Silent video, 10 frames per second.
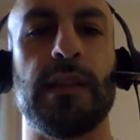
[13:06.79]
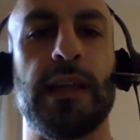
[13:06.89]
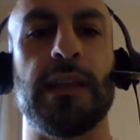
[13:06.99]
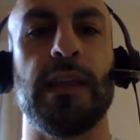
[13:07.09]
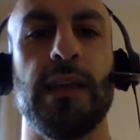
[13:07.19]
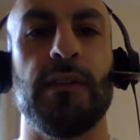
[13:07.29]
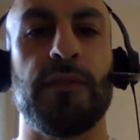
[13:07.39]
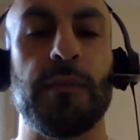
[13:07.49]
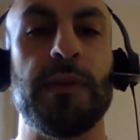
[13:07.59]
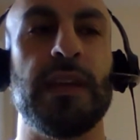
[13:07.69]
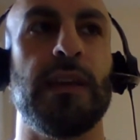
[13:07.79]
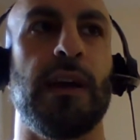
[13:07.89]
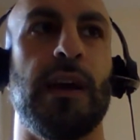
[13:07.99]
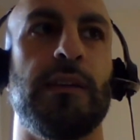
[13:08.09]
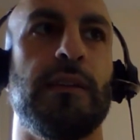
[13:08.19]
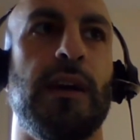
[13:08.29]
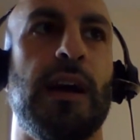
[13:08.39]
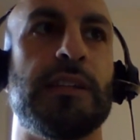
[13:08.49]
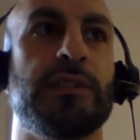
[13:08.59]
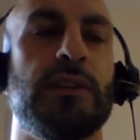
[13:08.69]
That for me, I
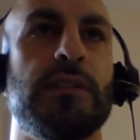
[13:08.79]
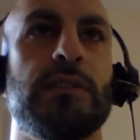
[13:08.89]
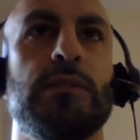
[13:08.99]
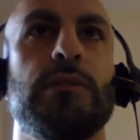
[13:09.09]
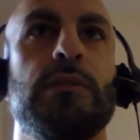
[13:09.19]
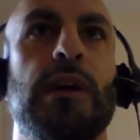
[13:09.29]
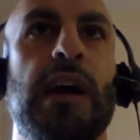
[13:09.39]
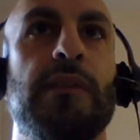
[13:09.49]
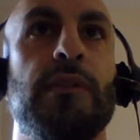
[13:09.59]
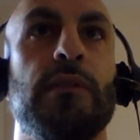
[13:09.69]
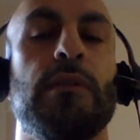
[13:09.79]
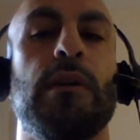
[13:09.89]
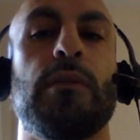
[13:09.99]
started to have a